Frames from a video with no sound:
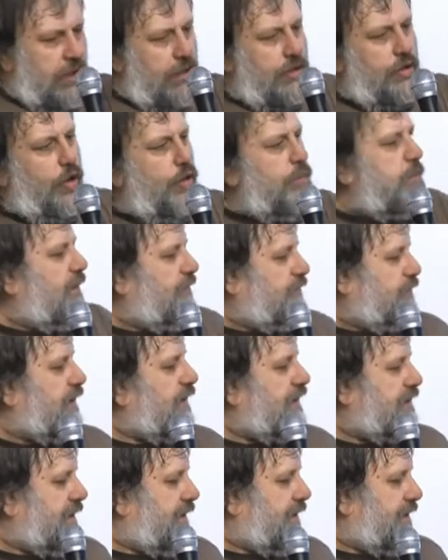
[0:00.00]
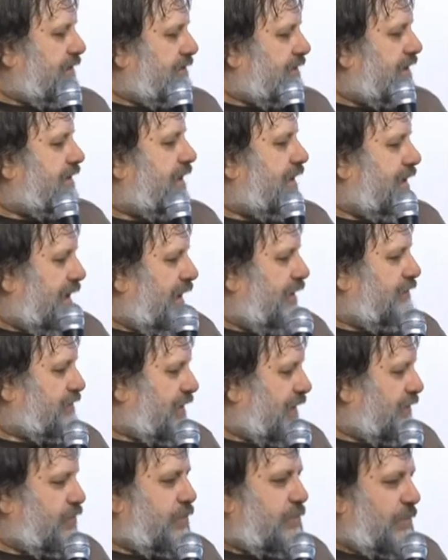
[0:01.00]
global freezing, the day
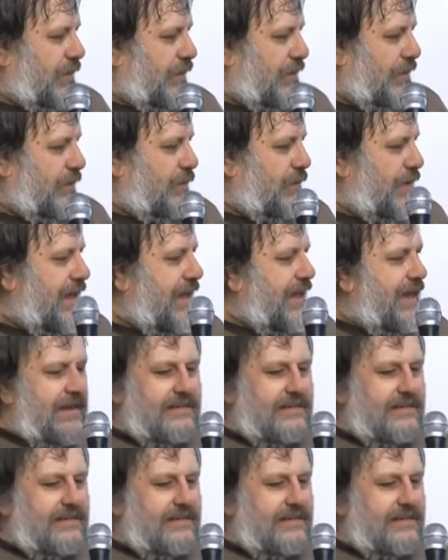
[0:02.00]
after tomorrow?